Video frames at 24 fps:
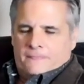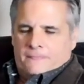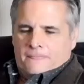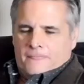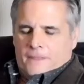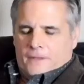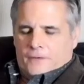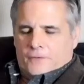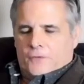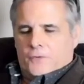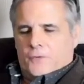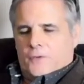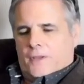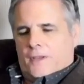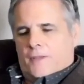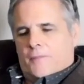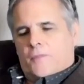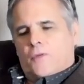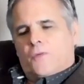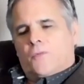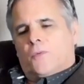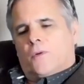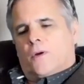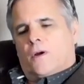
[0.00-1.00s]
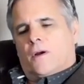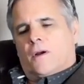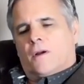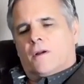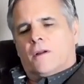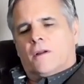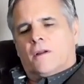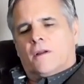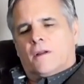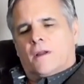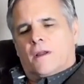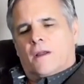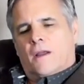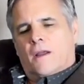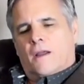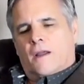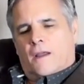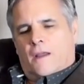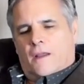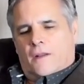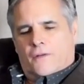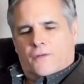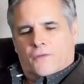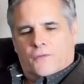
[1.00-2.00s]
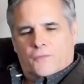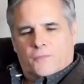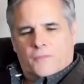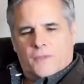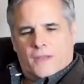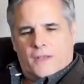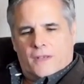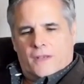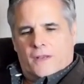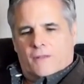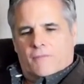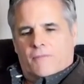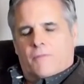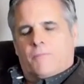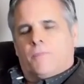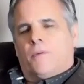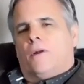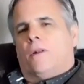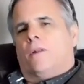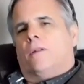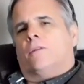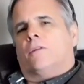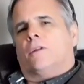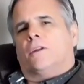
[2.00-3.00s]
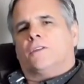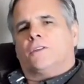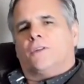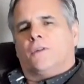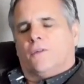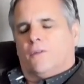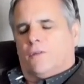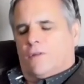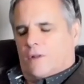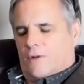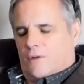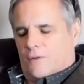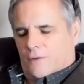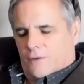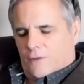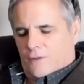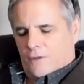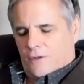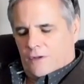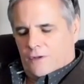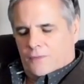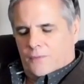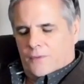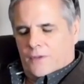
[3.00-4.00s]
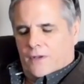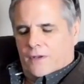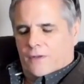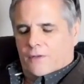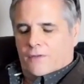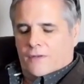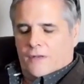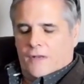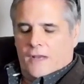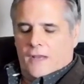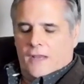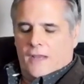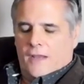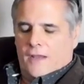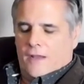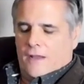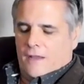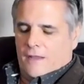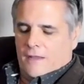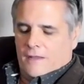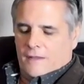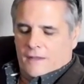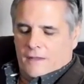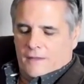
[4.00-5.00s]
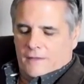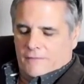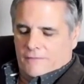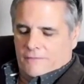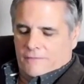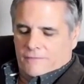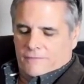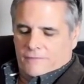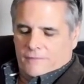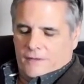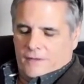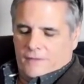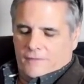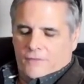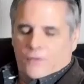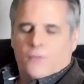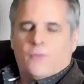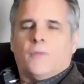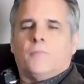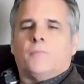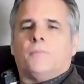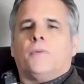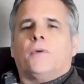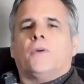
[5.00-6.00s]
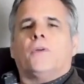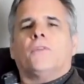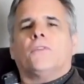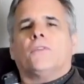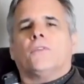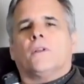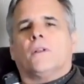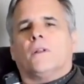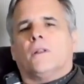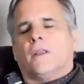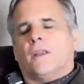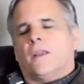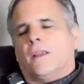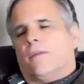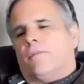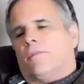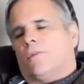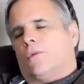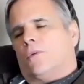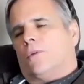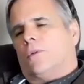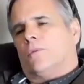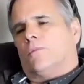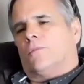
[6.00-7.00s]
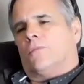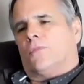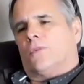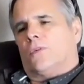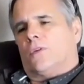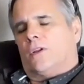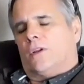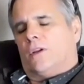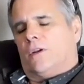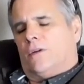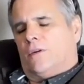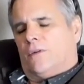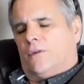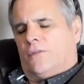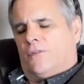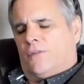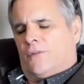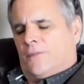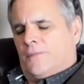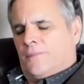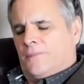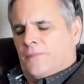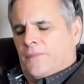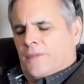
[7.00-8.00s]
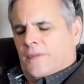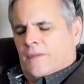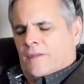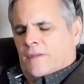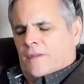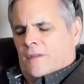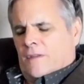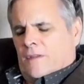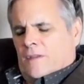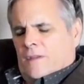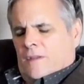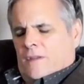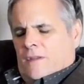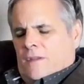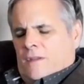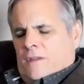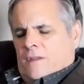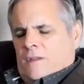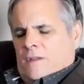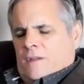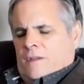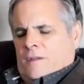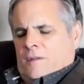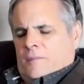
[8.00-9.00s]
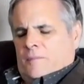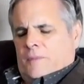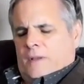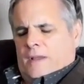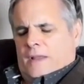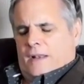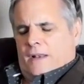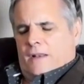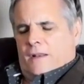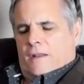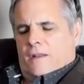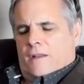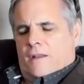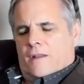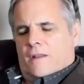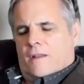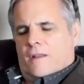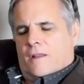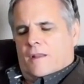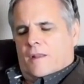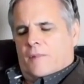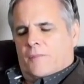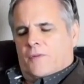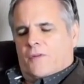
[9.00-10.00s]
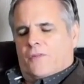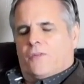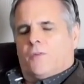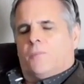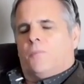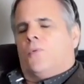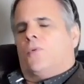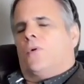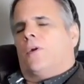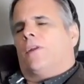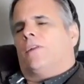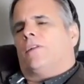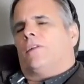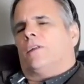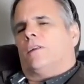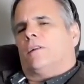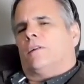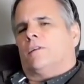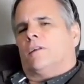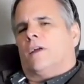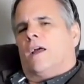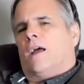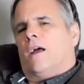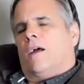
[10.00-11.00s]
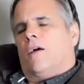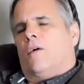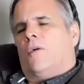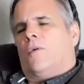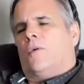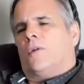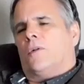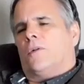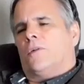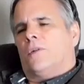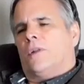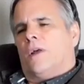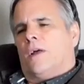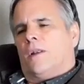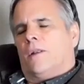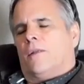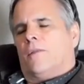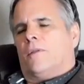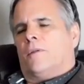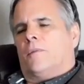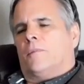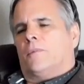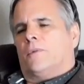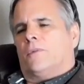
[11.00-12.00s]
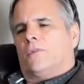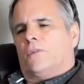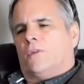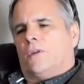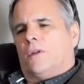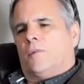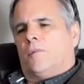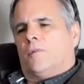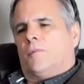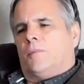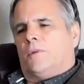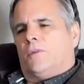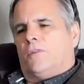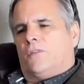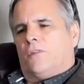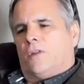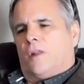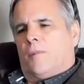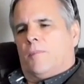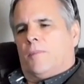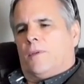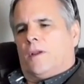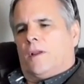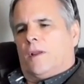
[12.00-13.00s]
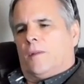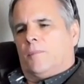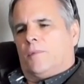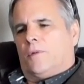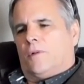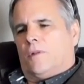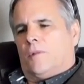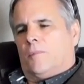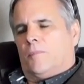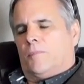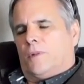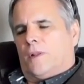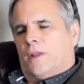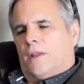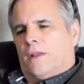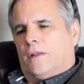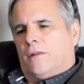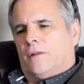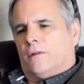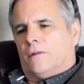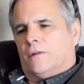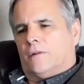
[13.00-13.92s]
Now, don't get me wrong. I know many of the politicians that are in the arena today. I know them personally. I've known them for years. But I'm disappointed in how none of them seem to be stepping up to the plate